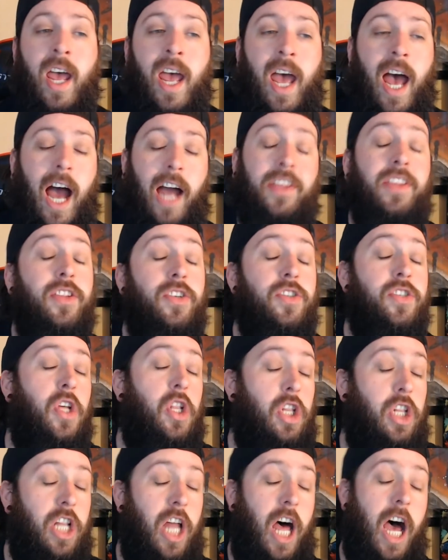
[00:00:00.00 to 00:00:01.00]
I think there's a
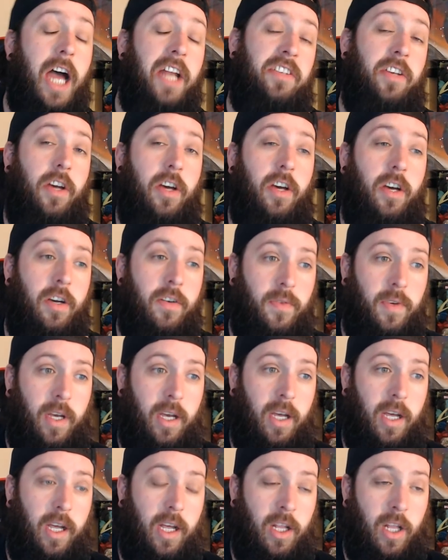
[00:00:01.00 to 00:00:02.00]
lot
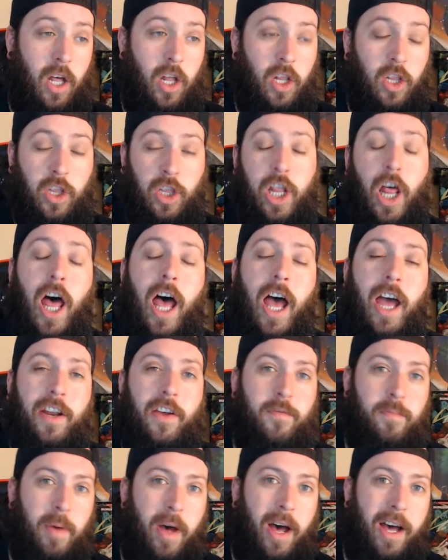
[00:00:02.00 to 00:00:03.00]

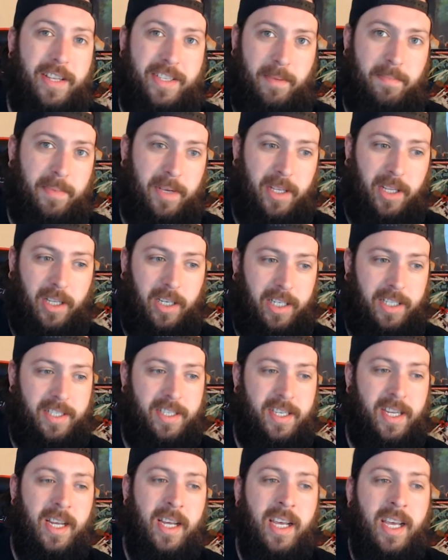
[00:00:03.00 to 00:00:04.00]
of possibilities
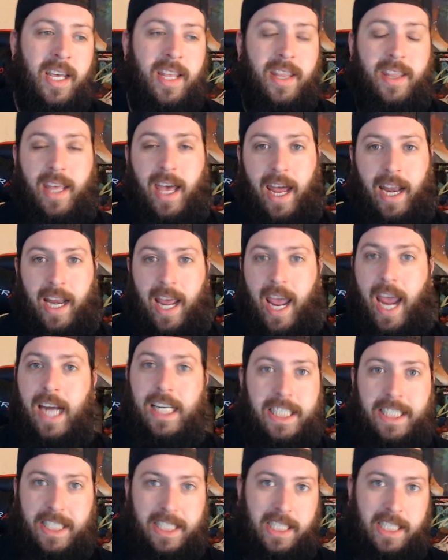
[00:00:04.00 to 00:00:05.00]
that any
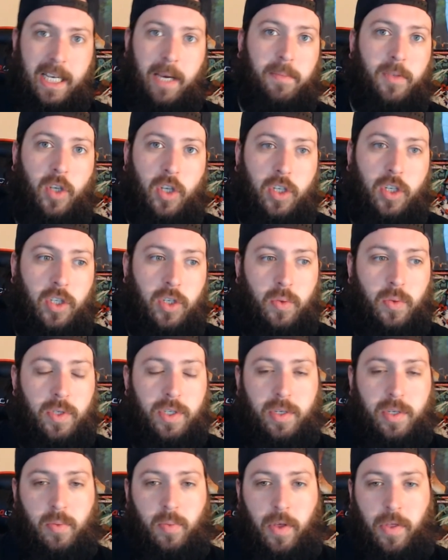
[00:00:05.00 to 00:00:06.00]
DM could use
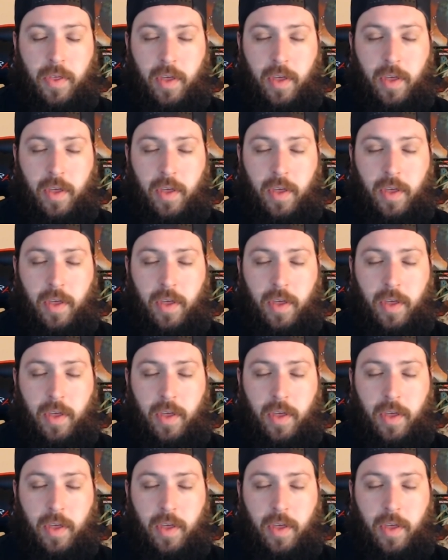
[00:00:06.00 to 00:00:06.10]
with